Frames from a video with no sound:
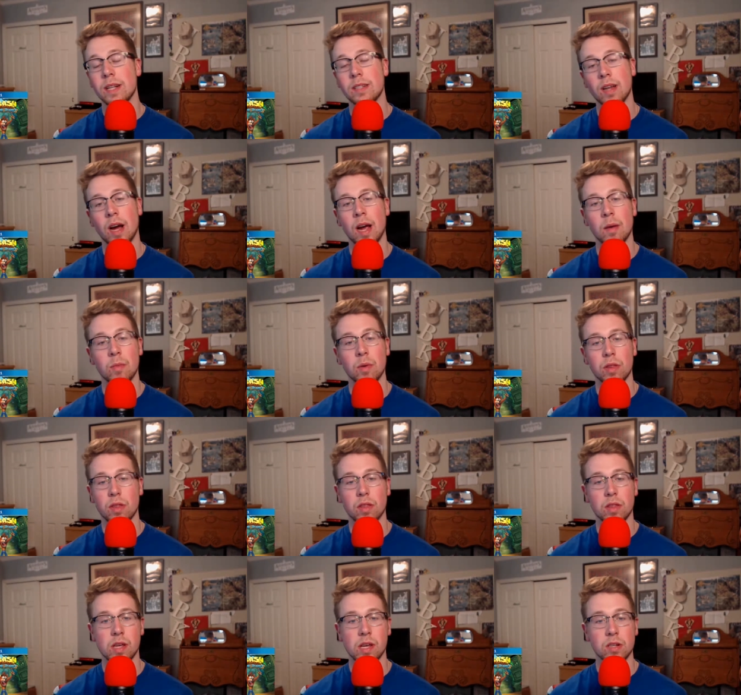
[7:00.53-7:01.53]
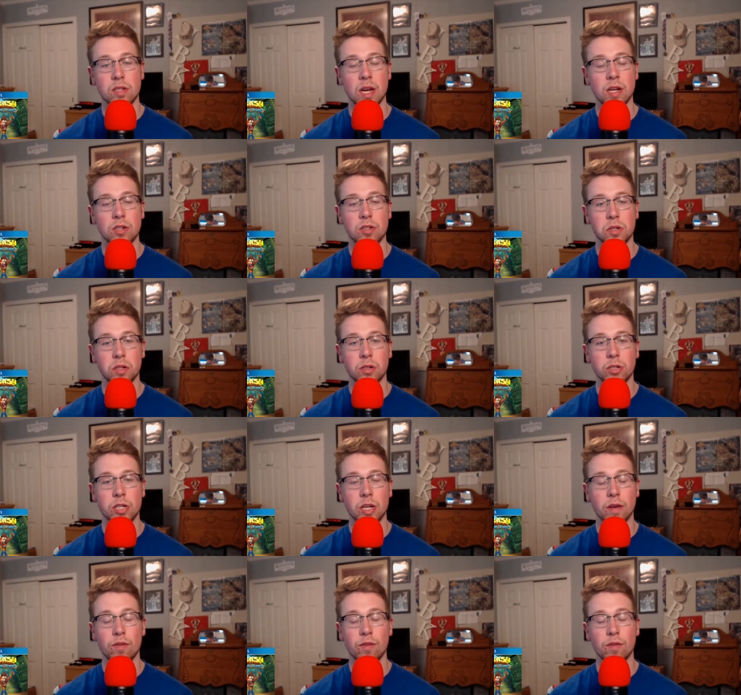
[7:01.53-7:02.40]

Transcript: time with the Insane Trilogy.